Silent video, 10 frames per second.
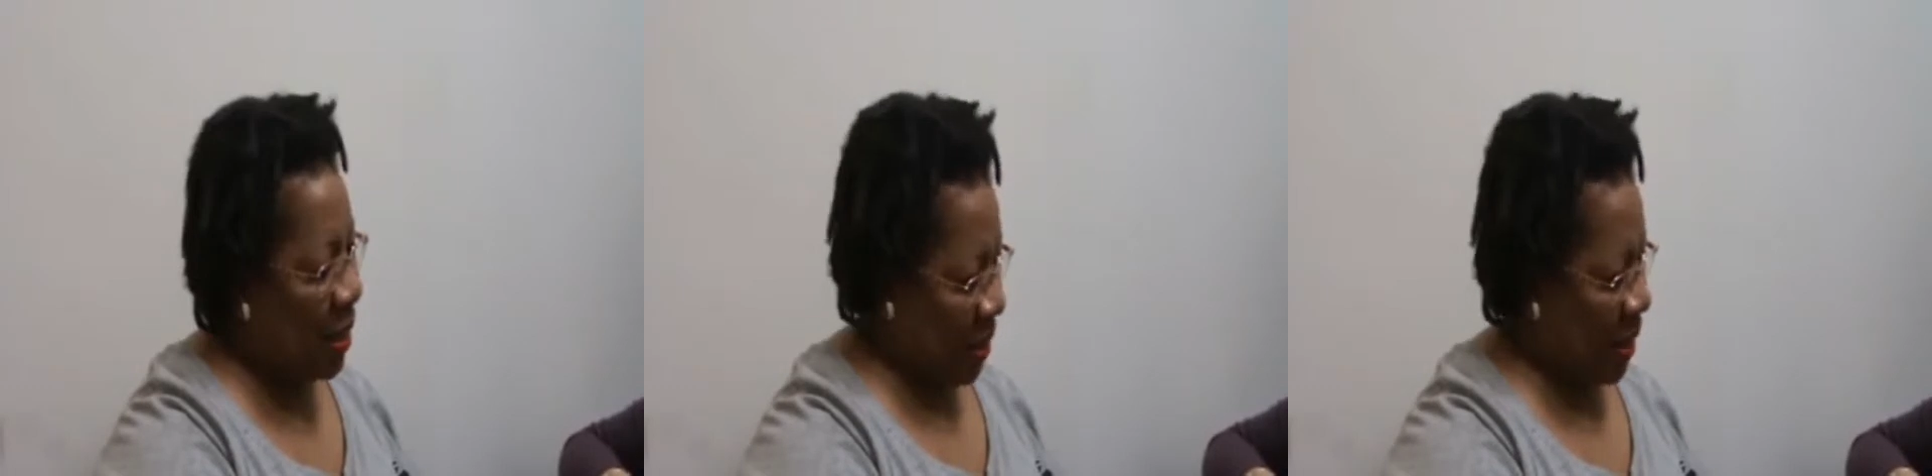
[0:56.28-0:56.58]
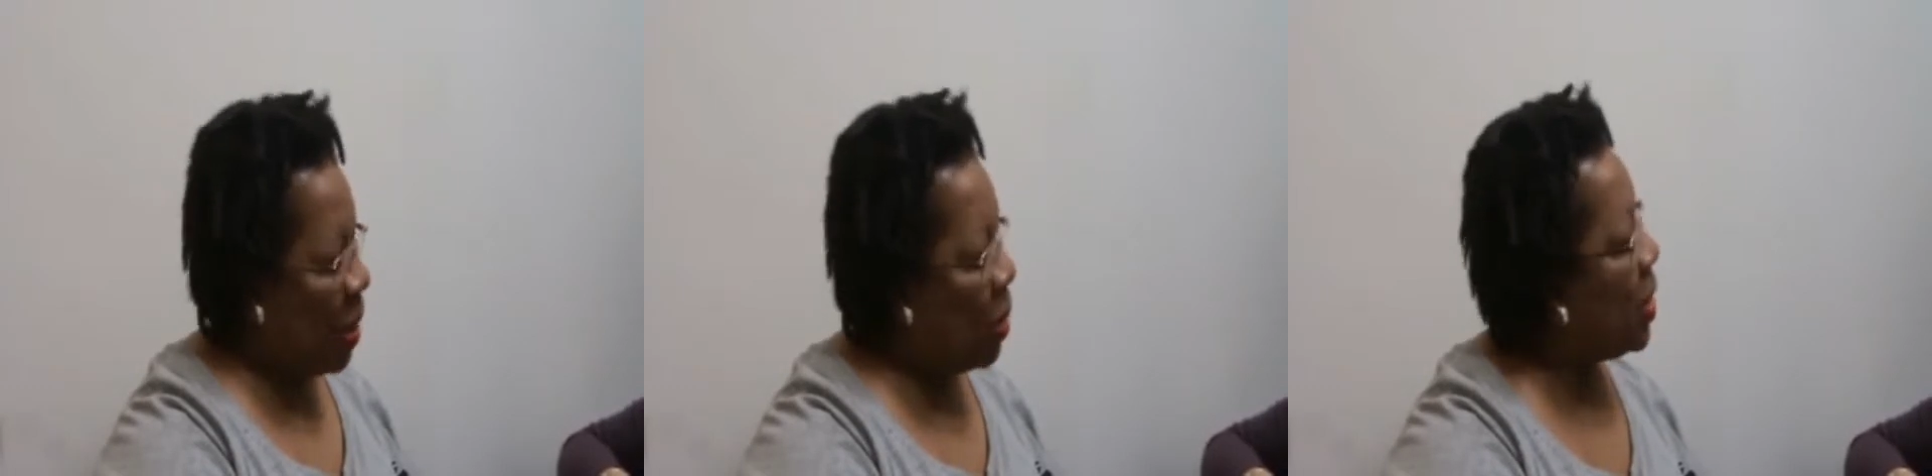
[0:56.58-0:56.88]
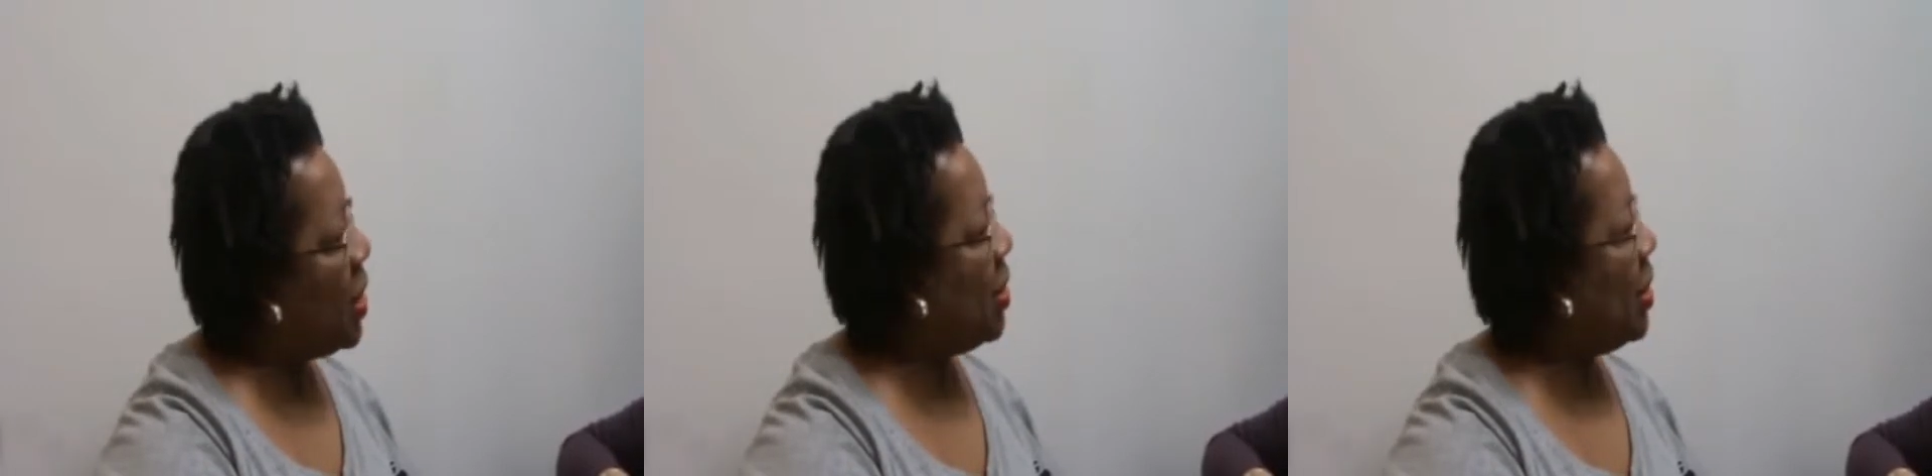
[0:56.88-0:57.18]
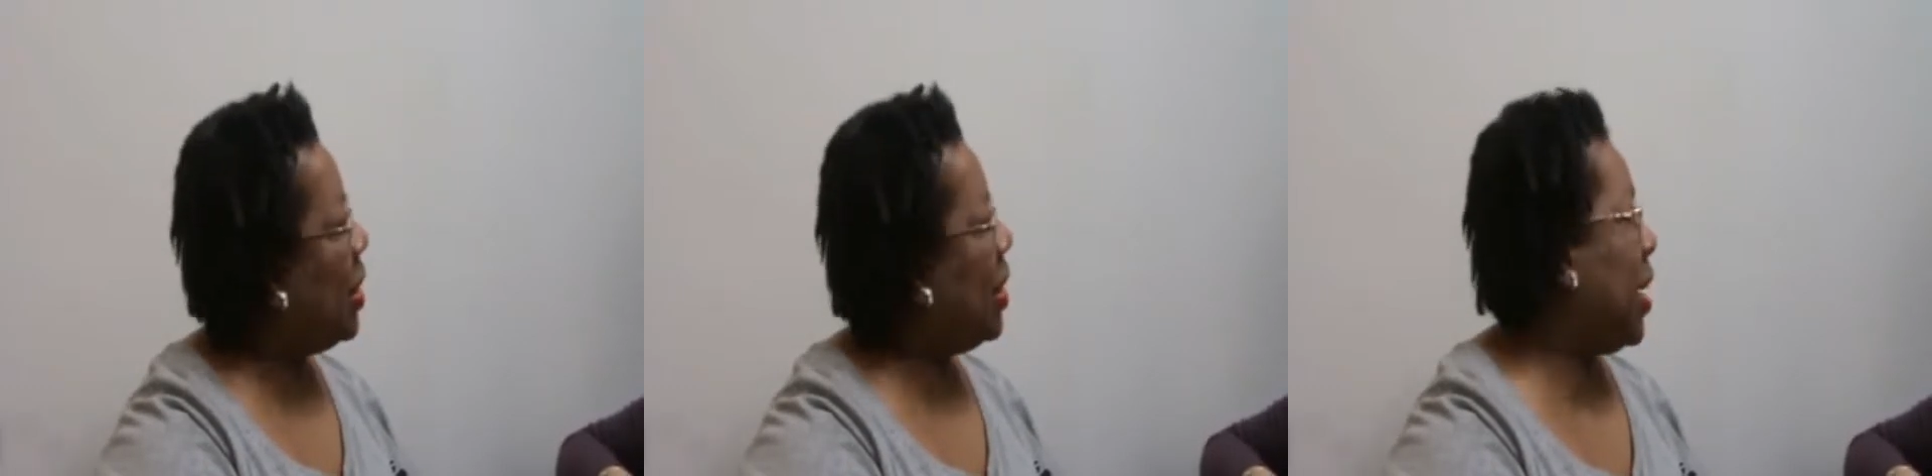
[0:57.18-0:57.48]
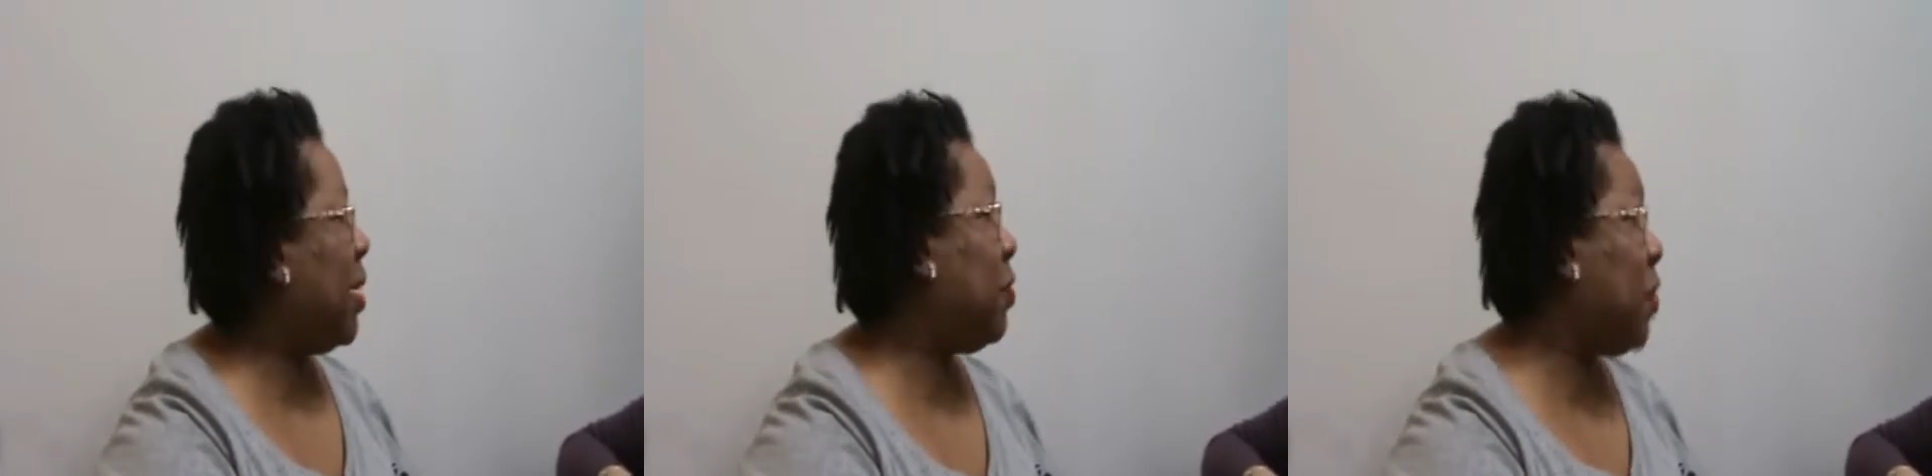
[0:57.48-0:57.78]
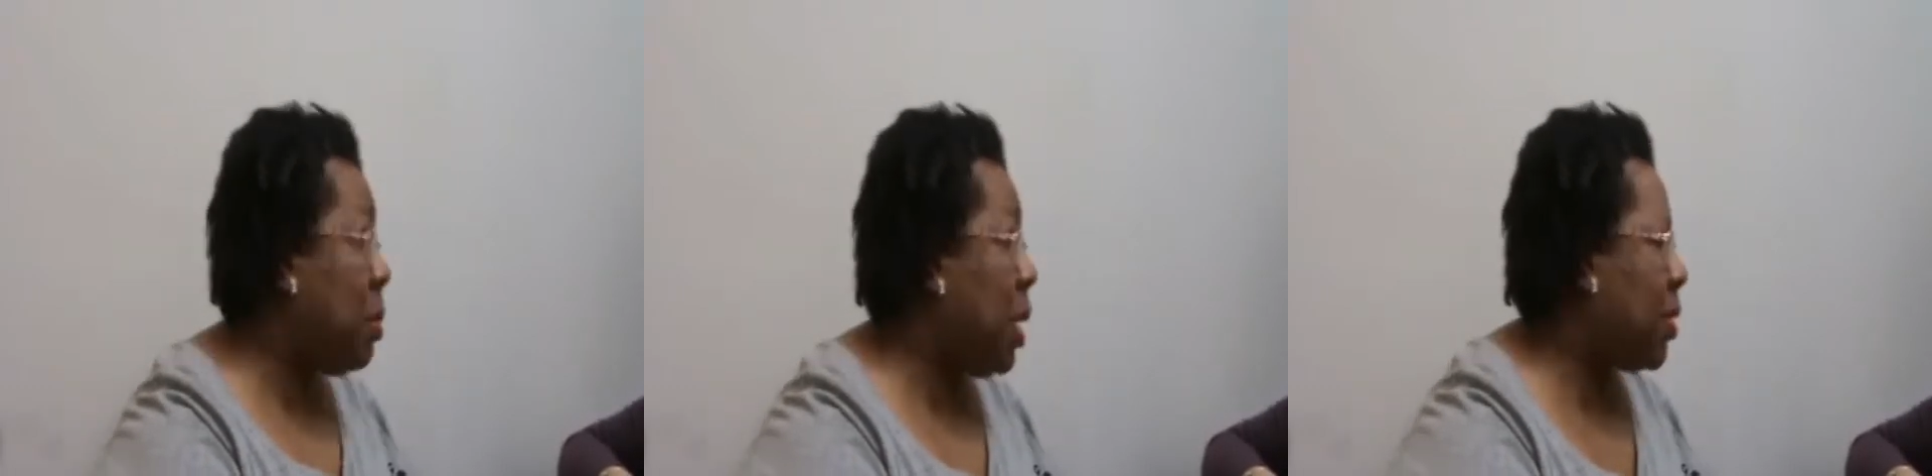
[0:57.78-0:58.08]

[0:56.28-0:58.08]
oldest female.